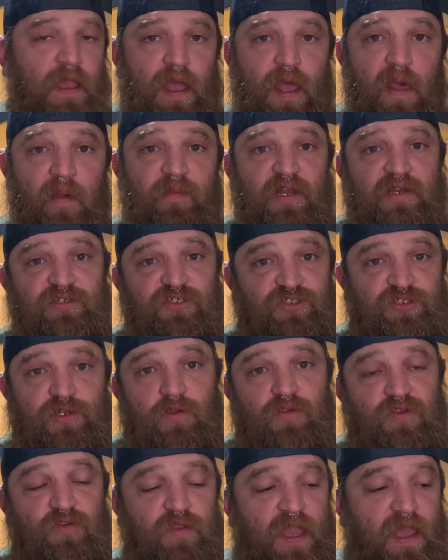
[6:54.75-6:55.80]
I'm gonna show
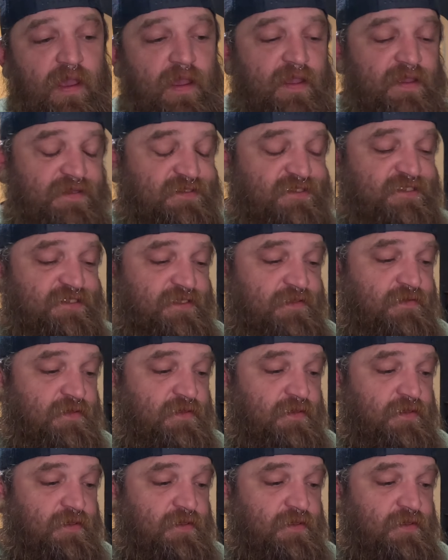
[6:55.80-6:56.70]
you guys